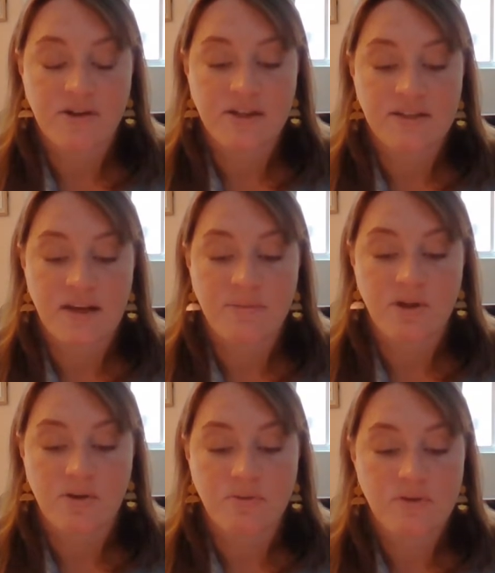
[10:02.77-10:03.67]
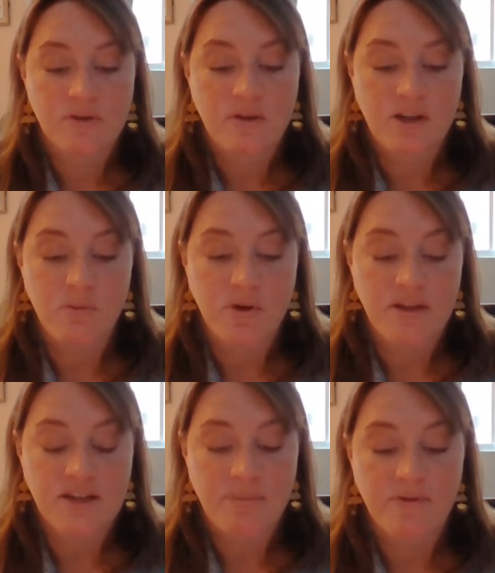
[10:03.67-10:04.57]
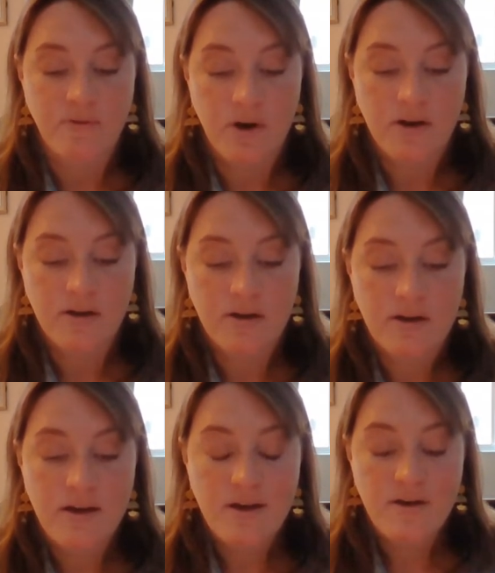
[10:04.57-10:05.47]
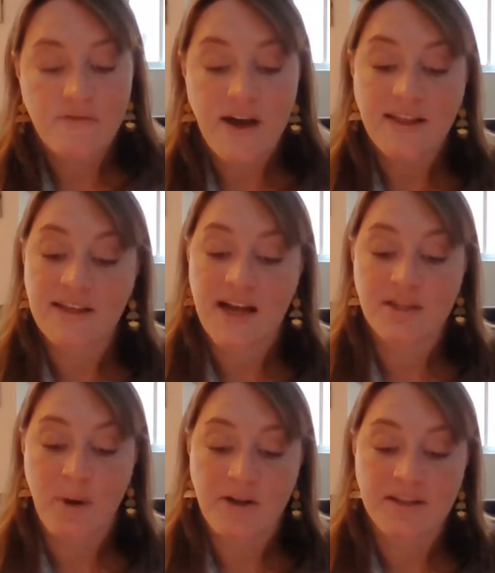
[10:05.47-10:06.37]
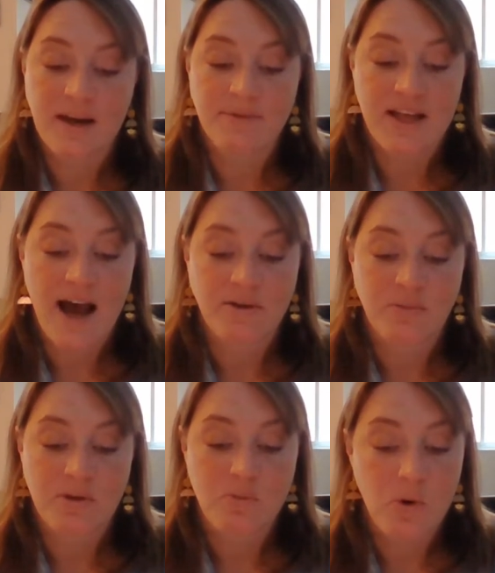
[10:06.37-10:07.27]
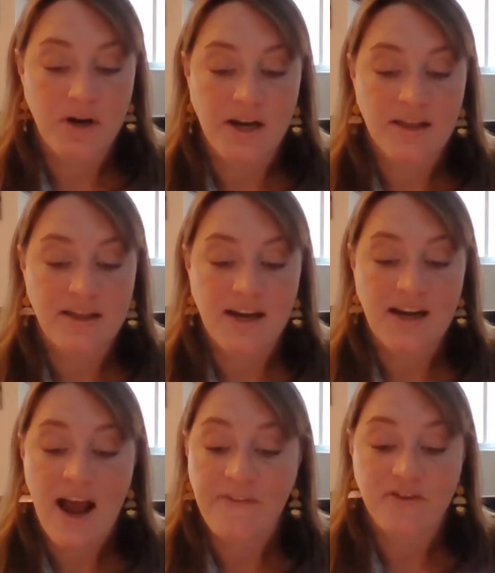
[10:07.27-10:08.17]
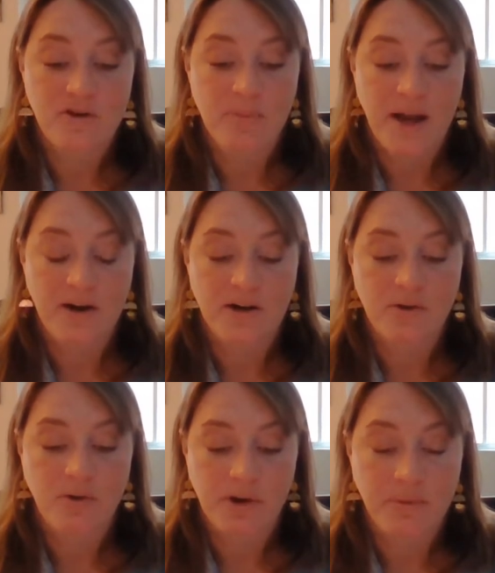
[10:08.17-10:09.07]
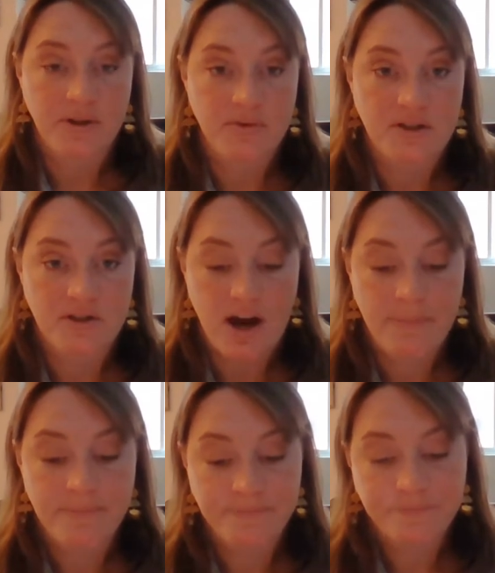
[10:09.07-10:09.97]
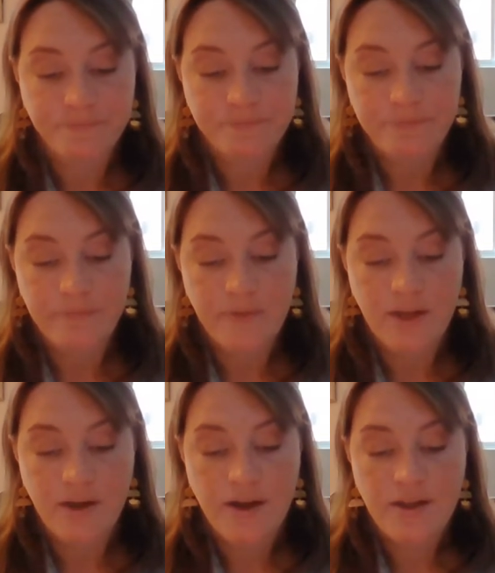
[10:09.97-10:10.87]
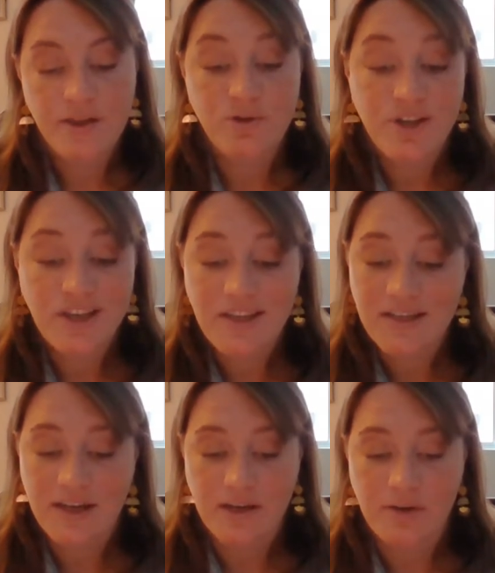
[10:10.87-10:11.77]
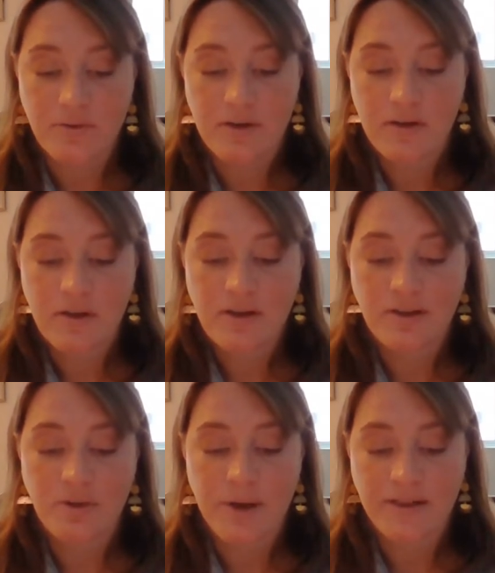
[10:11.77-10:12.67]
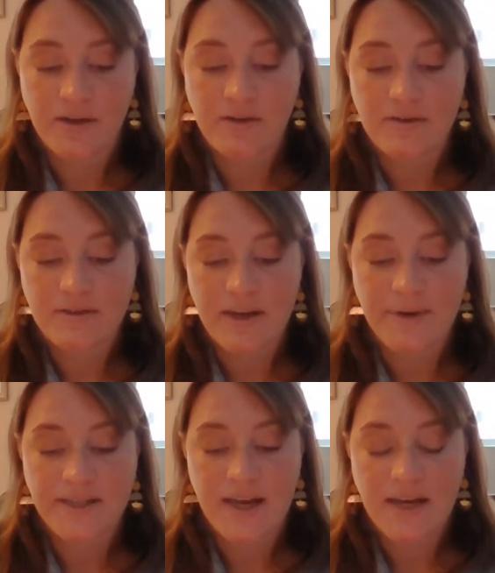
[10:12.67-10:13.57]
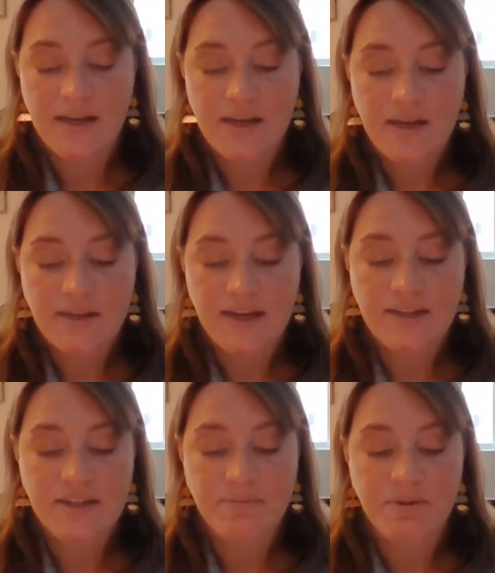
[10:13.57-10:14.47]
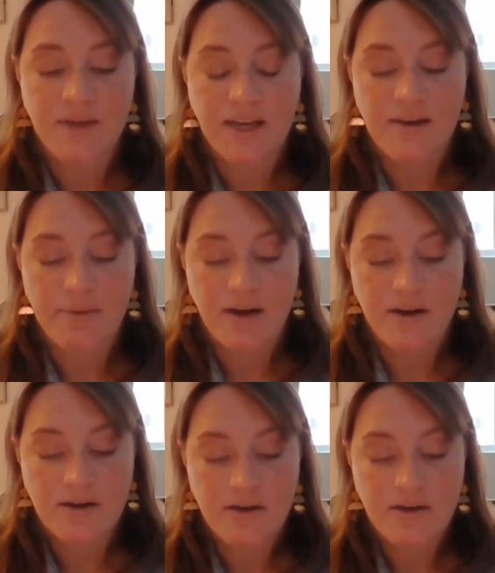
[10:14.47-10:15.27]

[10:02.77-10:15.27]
in the same clothes he'd worn the day before. Finally, Dad's boss came to the house with a warning that he'd have to do better or he would lose his job. The drinking continued. Little by little, day by day, Dad seemed to be getting better,